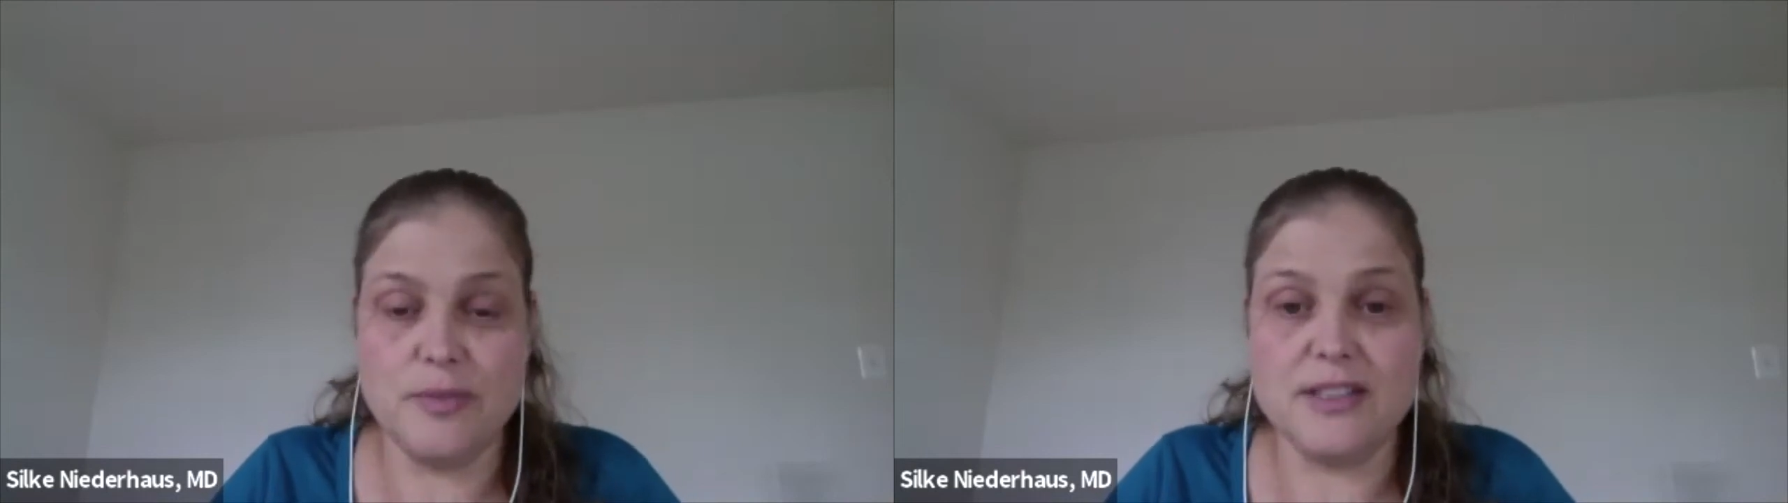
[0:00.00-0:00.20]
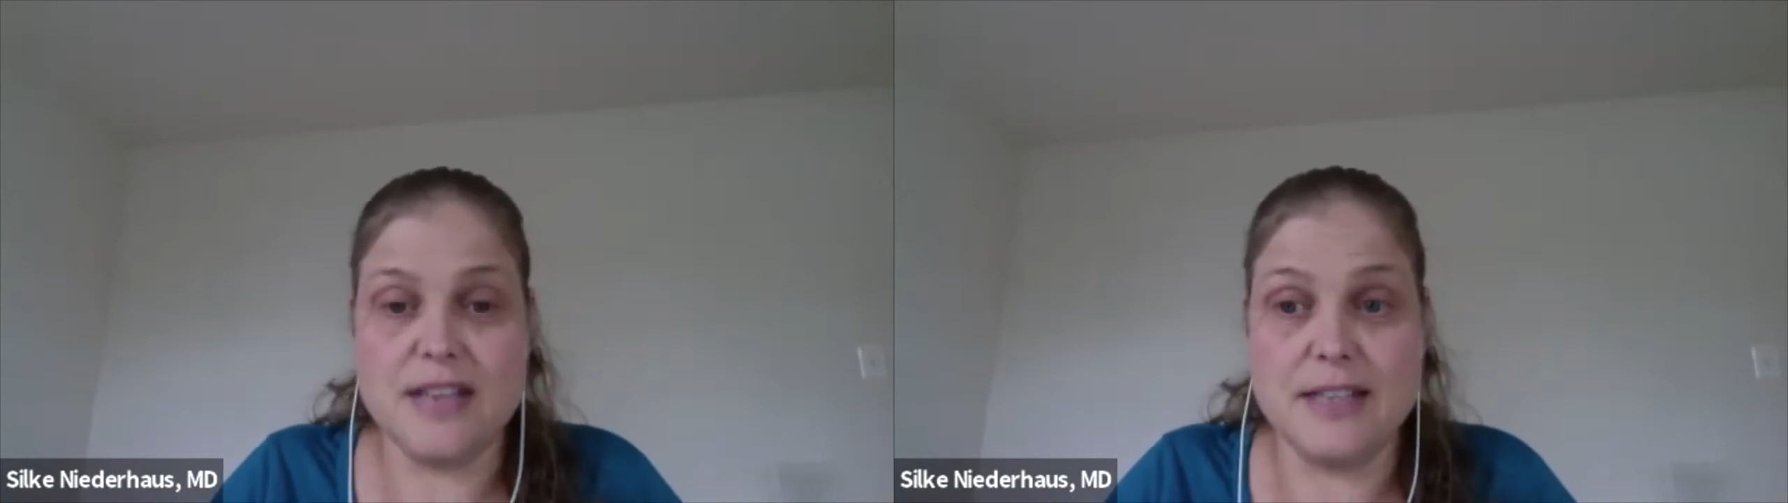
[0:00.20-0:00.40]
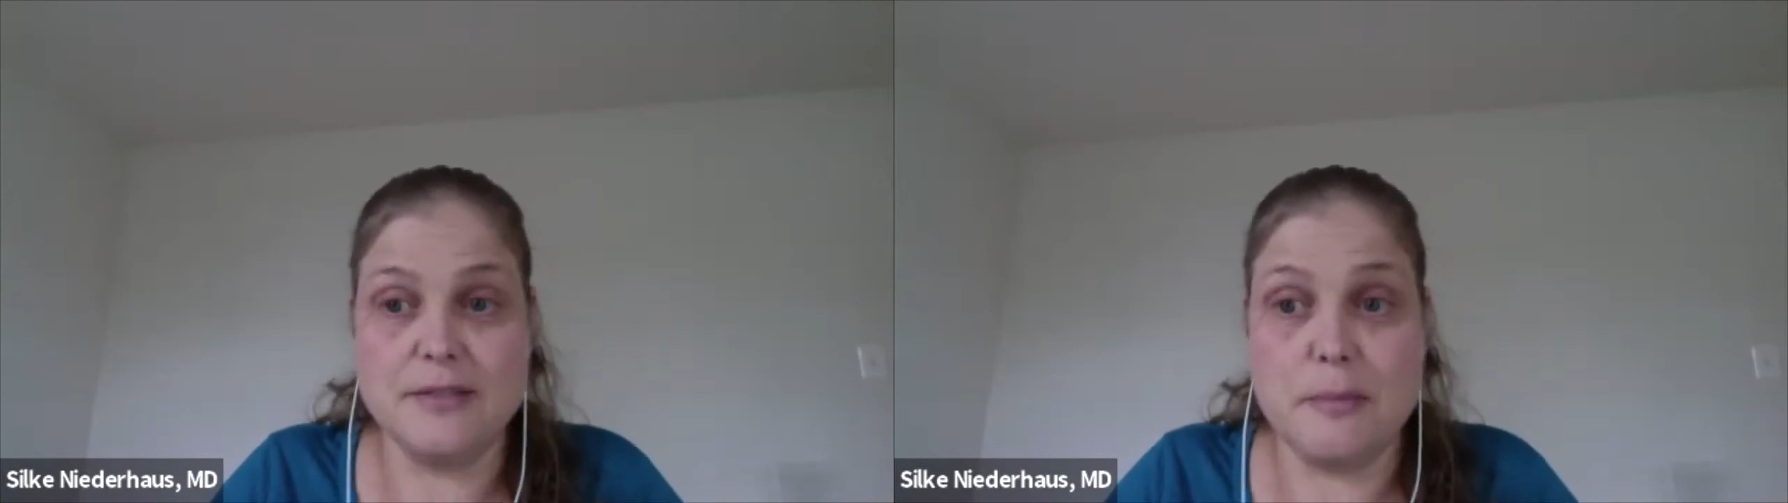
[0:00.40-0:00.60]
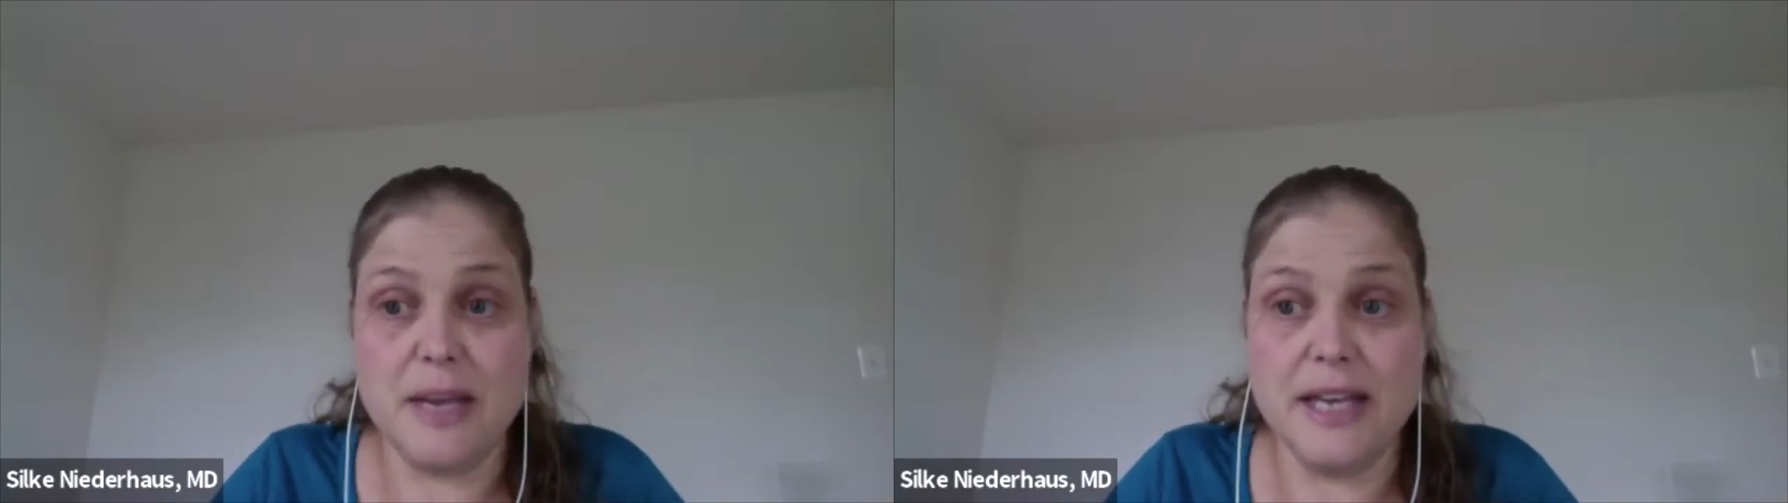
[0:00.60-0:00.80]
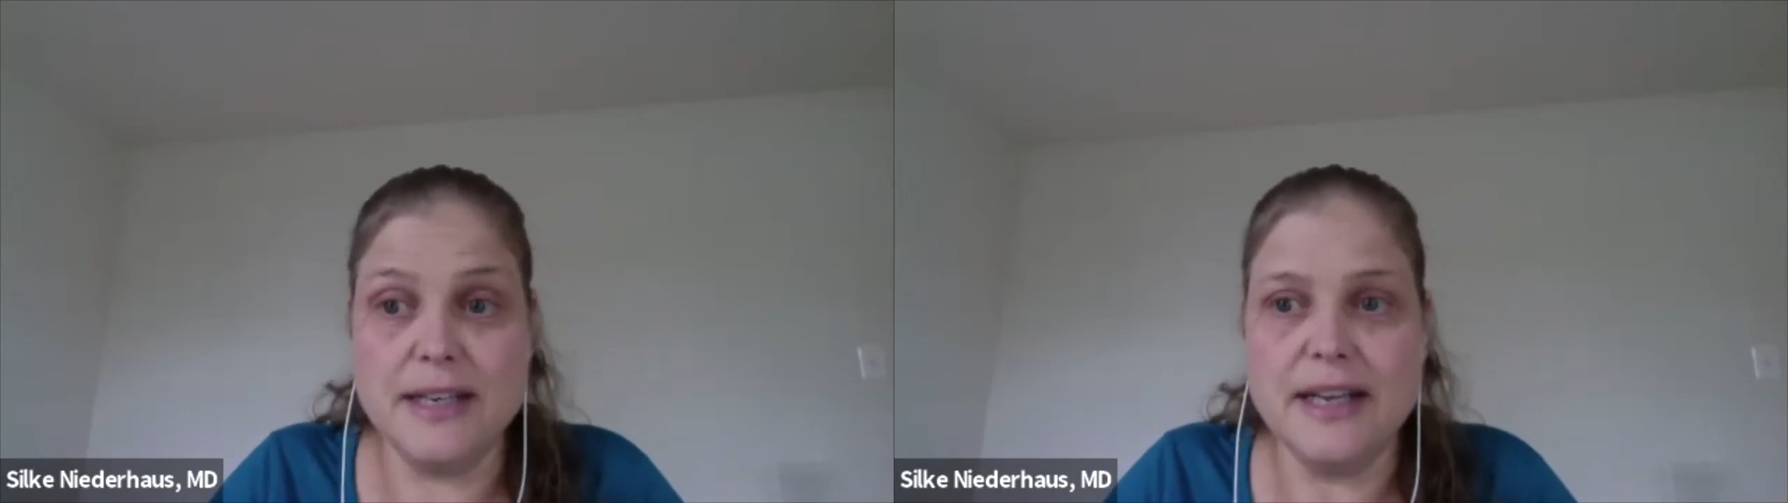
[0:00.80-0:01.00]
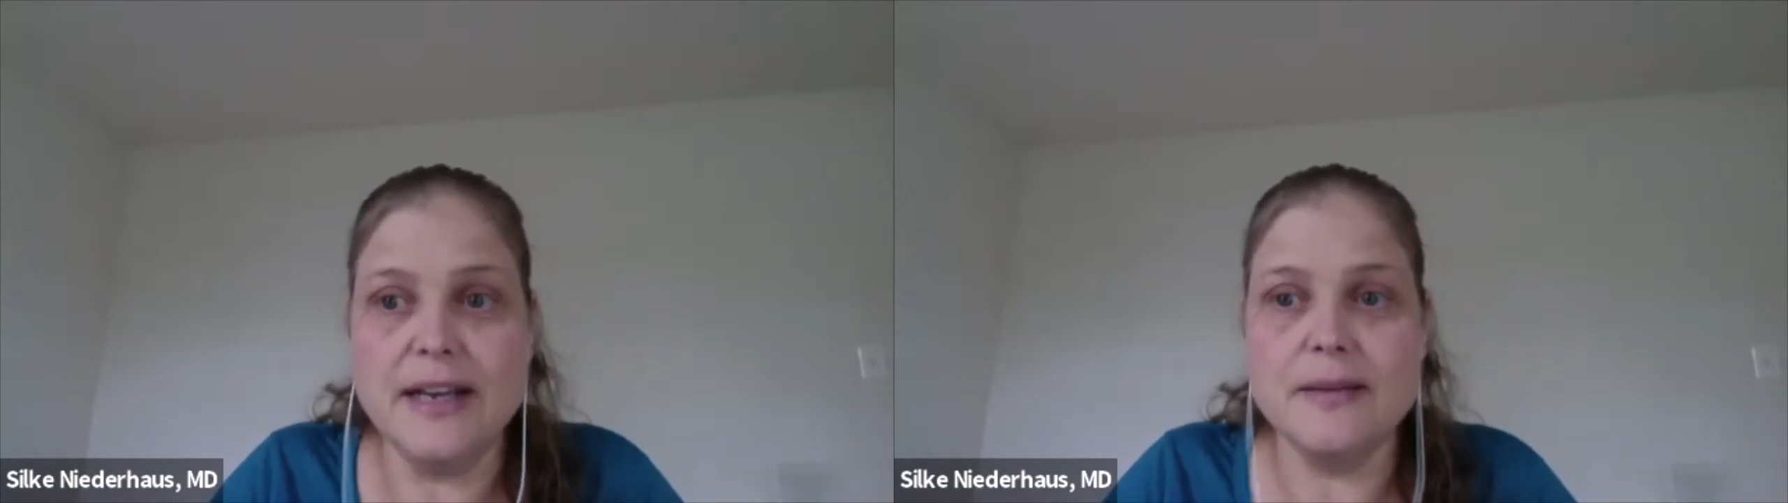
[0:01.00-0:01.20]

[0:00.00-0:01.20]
the size of a band-aid.